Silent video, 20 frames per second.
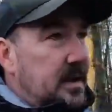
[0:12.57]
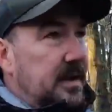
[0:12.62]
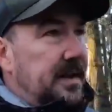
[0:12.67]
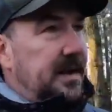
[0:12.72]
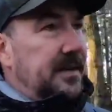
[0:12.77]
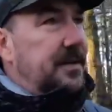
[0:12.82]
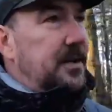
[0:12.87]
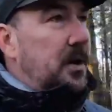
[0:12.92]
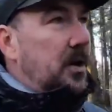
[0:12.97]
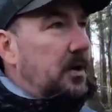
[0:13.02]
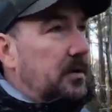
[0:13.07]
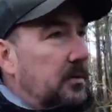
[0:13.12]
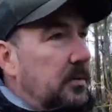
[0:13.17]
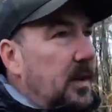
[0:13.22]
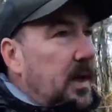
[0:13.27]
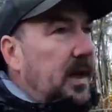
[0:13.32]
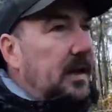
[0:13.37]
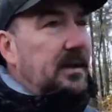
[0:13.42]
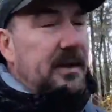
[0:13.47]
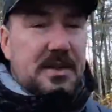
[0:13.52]
and I thought,
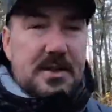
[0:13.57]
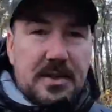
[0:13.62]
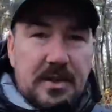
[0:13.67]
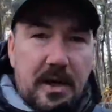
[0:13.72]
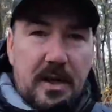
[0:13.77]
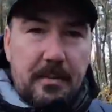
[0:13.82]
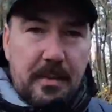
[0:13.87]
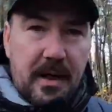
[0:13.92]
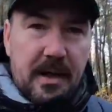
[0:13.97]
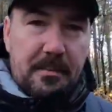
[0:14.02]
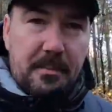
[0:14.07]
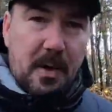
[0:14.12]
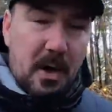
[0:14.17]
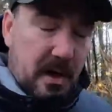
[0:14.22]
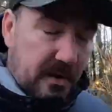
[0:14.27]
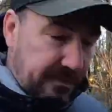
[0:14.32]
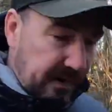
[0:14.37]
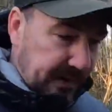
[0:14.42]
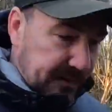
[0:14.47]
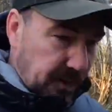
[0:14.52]
well, this is going to be the
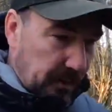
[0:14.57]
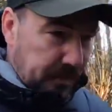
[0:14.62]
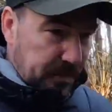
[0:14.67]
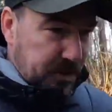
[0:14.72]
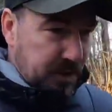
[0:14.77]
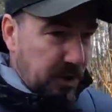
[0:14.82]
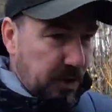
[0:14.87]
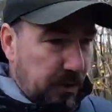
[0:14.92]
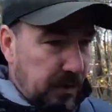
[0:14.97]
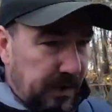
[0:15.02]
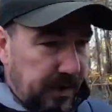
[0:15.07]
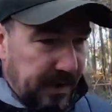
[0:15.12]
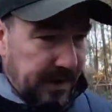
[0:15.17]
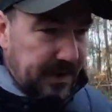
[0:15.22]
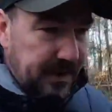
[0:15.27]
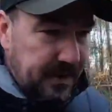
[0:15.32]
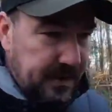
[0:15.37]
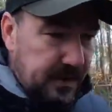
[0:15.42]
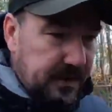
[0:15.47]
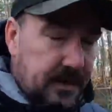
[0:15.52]
perfect
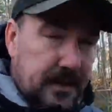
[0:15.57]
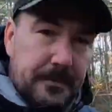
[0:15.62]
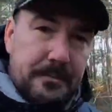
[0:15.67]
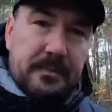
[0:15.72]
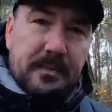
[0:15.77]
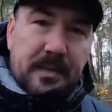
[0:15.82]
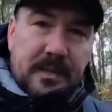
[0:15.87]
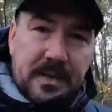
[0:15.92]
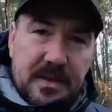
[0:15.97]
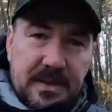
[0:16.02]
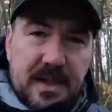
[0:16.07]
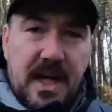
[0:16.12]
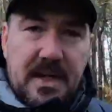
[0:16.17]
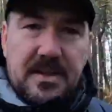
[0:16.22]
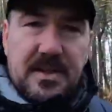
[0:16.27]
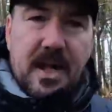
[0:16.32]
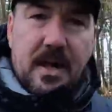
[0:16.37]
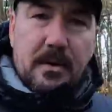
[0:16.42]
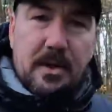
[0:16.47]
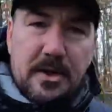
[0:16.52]
opportunity to
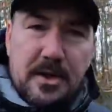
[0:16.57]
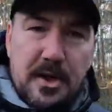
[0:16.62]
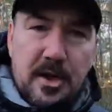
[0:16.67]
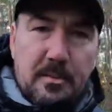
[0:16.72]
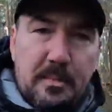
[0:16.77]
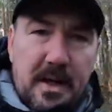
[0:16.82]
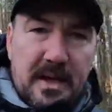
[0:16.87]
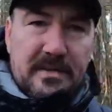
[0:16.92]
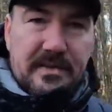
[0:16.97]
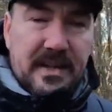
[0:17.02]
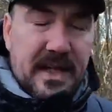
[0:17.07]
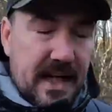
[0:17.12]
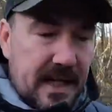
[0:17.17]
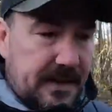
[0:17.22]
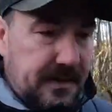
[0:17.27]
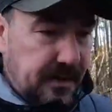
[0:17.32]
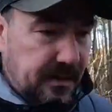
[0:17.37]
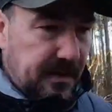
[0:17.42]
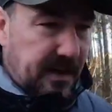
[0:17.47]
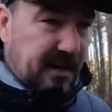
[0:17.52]
test out a new bit of
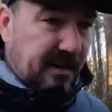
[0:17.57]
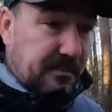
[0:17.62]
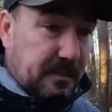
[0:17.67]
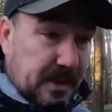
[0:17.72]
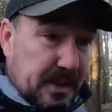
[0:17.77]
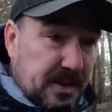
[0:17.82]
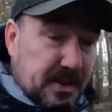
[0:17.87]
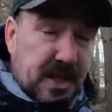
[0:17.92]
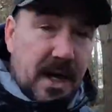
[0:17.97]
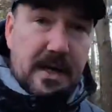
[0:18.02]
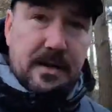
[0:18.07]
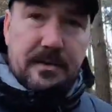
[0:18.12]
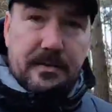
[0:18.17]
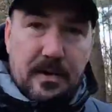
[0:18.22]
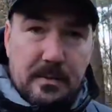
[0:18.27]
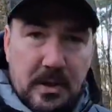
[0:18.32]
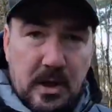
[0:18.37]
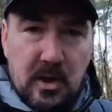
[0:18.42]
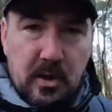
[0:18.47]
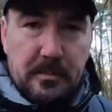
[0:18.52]
kit that I've been sent
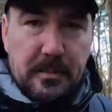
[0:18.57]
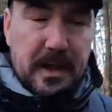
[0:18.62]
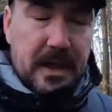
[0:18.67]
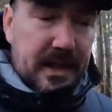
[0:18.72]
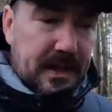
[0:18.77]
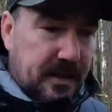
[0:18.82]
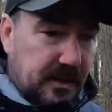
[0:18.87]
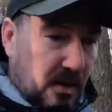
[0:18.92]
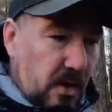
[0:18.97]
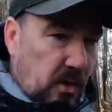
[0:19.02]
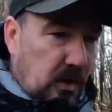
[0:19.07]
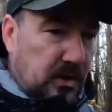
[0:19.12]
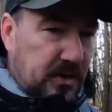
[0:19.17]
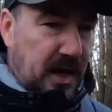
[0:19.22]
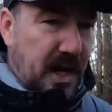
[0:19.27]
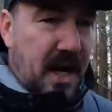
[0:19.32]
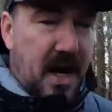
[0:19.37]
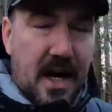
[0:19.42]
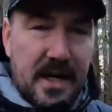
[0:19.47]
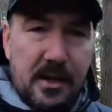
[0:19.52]
from a company
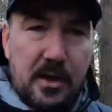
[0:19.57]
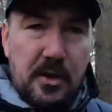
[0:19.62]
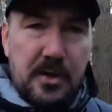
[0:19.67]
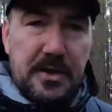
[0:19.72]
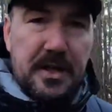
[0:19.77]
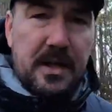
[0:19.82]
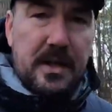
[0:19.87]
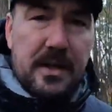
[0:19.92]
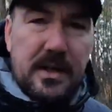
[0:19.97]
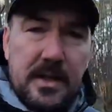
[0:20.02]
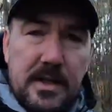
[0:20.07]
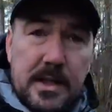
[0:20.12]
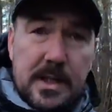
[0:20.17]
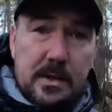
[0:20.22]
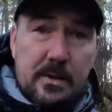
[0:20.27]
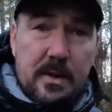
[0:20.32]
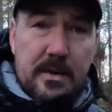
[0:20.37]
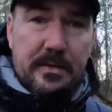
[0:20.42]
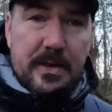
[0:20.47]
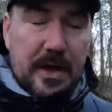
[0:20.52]
called iHood
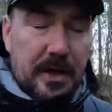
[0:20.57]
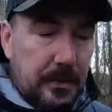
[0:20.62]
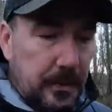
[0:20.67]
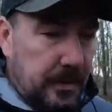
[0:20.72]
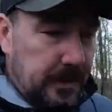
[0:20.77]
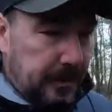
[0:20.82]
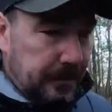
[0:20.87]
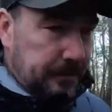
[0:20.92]
to review.